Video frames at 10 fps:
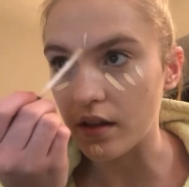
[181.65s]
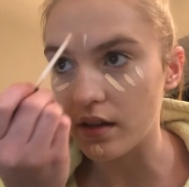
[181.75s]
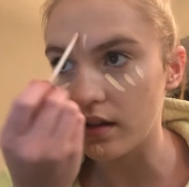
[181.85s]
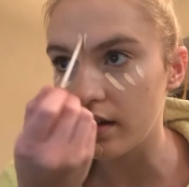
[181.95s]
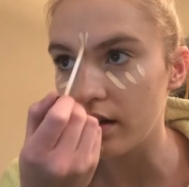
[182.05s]
the
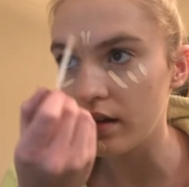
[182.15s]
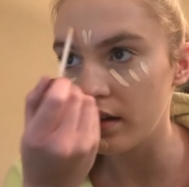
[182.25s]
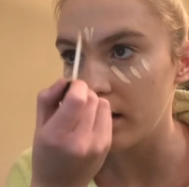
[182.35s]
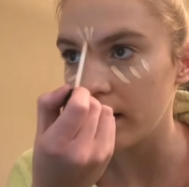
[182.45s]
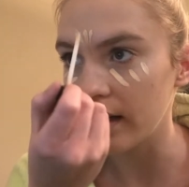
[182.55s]

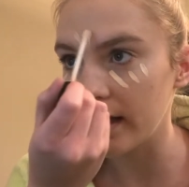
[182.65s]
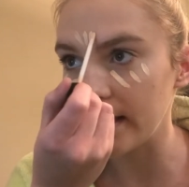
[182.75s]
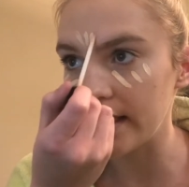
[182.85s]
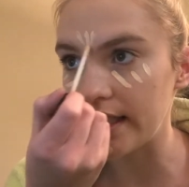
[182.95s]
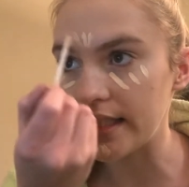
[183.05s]

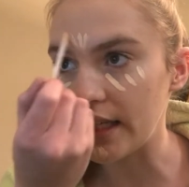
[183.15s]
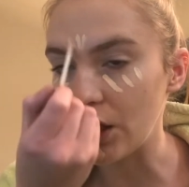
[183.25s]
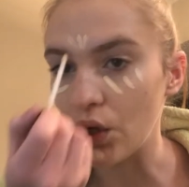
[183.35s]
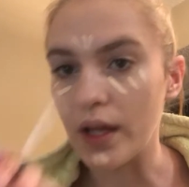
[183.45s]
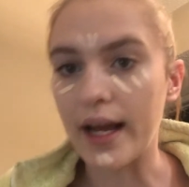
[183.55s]

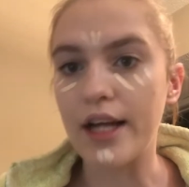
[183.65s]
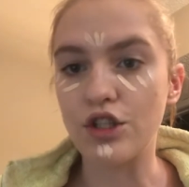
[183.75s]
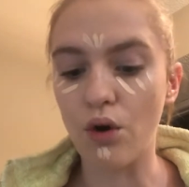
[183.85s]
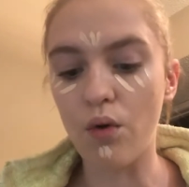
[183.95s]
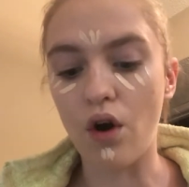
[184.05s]
conceal. Like I
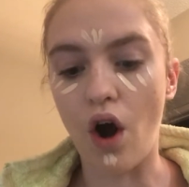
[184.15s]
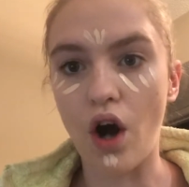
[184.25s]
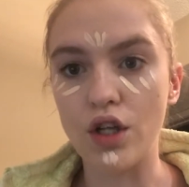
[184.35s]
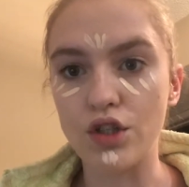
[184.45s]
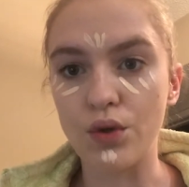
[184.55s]
don't
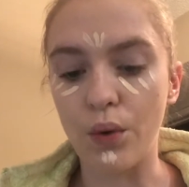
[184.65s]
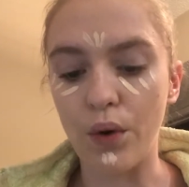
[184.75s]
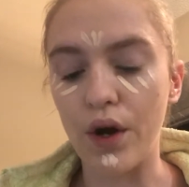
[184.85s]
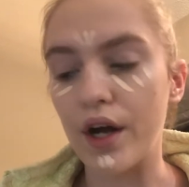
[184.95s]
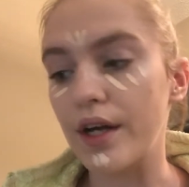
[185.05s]

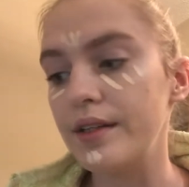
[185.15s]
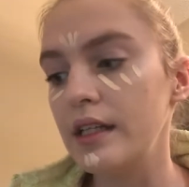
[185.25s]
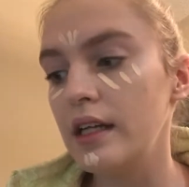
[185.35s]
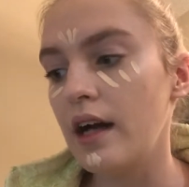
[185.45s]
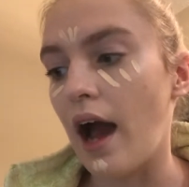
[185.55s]
contour.
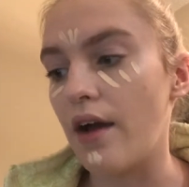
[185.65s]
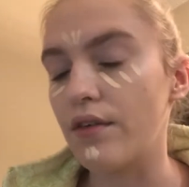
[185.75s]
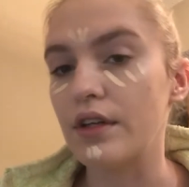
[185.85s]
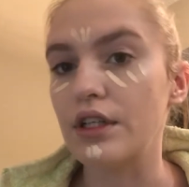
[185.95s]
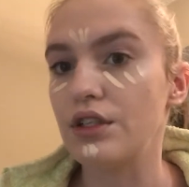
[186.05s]
I
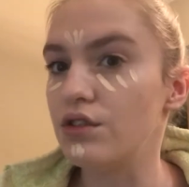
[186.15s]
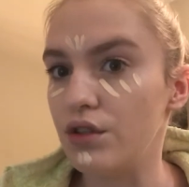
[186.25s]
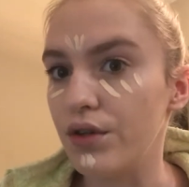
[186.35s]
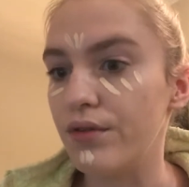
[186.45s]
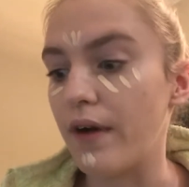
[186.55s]
really
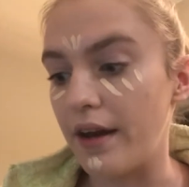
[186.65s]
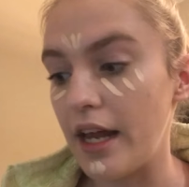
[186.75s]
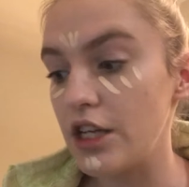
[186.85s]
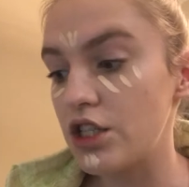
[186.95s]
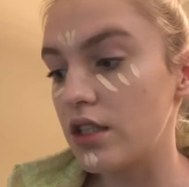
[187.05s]
do
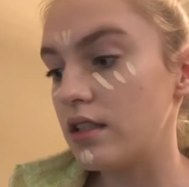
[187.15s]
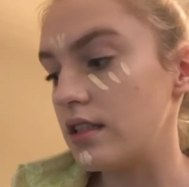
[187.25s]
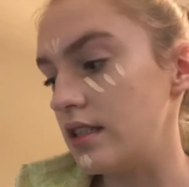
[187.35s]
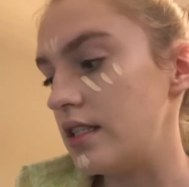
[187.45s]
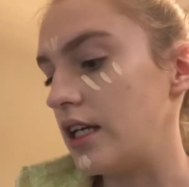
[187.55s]
foundation,
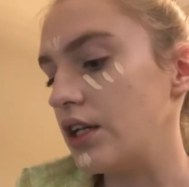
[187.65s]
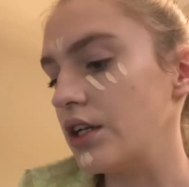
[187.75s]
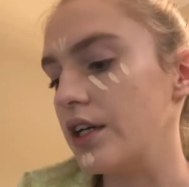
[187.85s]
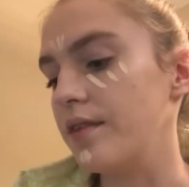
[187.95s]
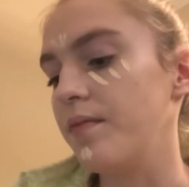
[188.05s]

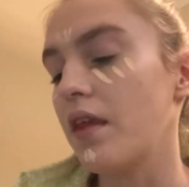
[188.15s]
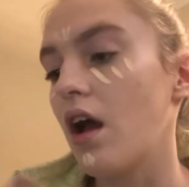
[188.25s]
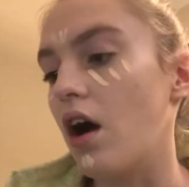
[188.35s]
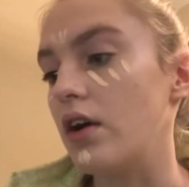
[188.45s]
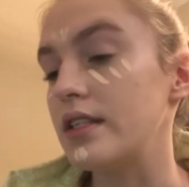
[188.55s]
concealer.
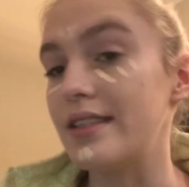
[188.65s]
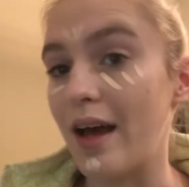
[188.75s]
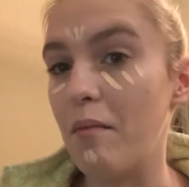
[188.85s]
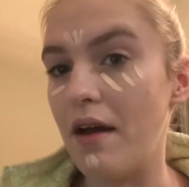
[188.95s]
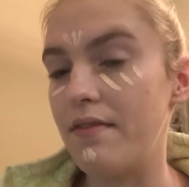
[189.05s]
I'll
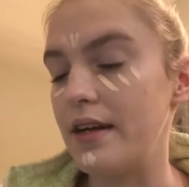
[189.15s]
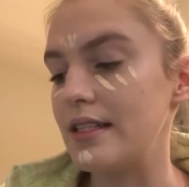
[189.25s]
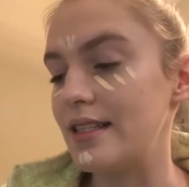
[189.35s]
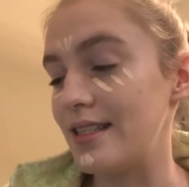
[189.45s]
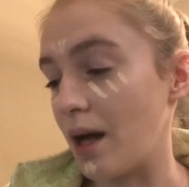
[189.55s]
set my
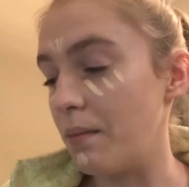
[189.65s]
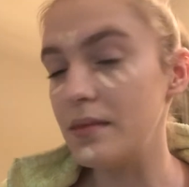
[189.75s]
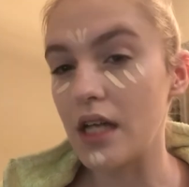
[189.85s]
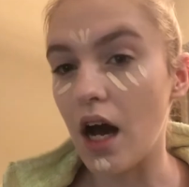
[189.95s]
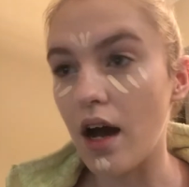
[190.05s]
face
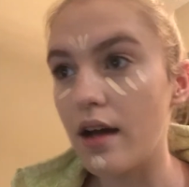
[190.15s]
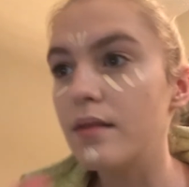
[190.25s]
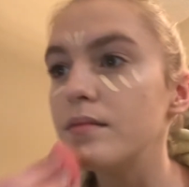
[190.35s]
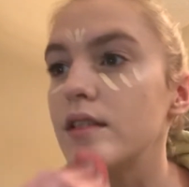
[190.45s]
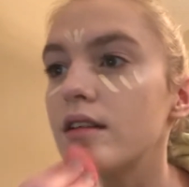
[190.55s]

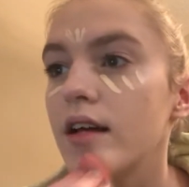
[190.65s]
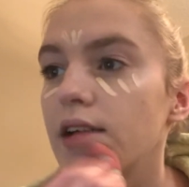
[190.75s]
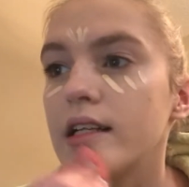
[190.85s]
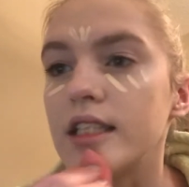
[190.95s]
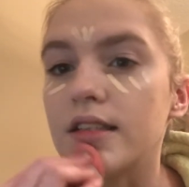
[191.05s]
sometimes,
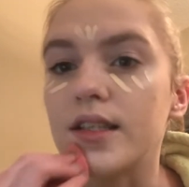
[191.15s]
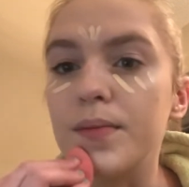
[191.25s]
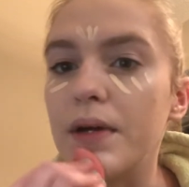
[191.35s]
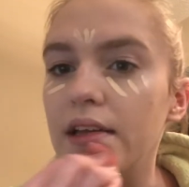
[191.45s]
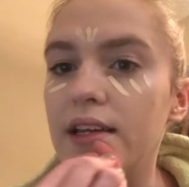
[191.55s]
just
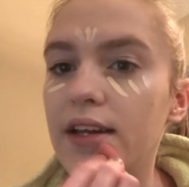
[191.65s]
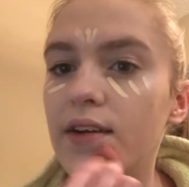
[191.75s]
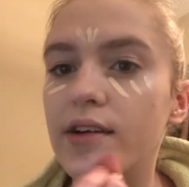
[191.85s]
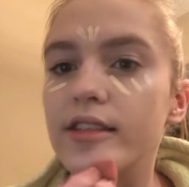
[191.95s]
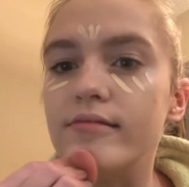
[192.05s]
depending
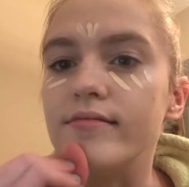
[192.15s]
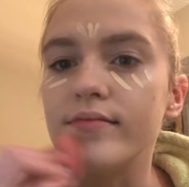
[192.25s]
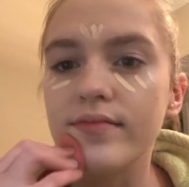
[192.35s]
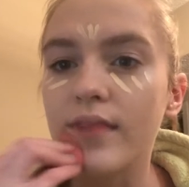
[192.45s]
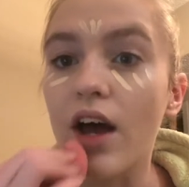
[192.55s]
on,
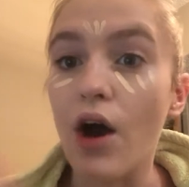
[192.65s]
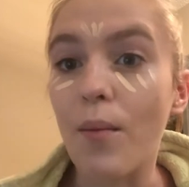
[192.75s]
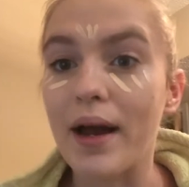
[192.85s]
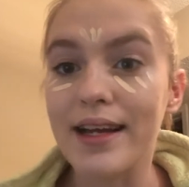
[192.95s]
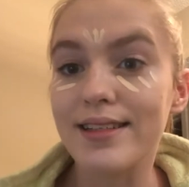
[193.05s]
oh,
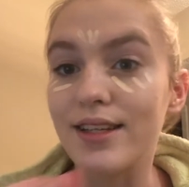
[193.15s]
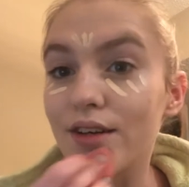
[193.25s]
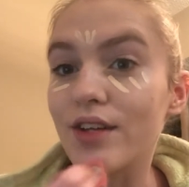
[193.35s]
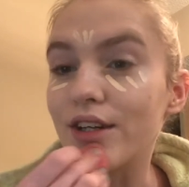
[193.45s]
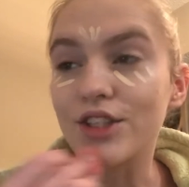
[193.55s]
my
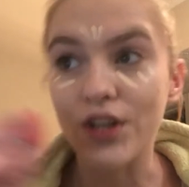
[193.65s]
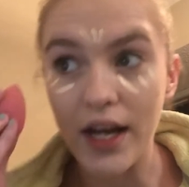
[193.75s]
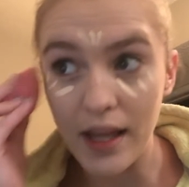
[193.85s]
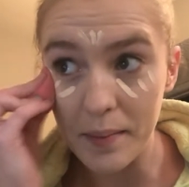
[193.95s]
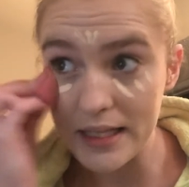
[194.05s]
concealer looks
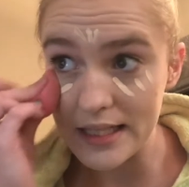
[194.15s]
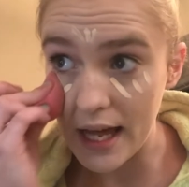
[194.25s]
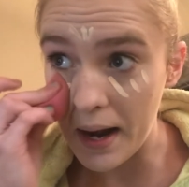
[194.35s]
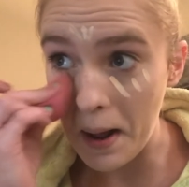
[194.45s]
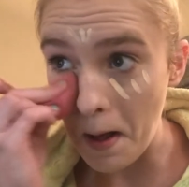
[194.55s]
great, let me
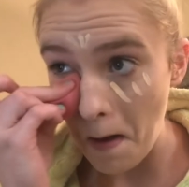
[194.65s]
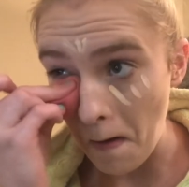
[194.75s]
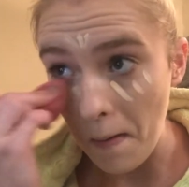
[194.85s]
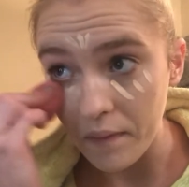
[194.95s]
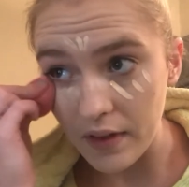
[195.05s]
set it.
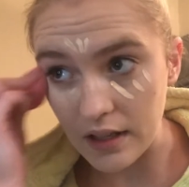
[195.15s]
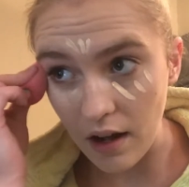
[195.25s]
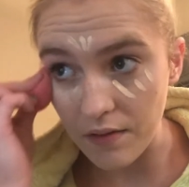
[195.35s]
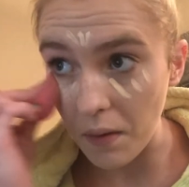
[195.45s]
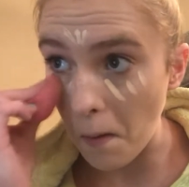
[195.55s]
That's how
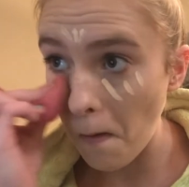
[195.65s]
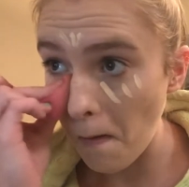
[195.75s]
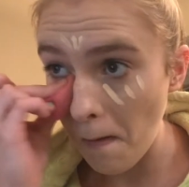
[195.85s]
I feel.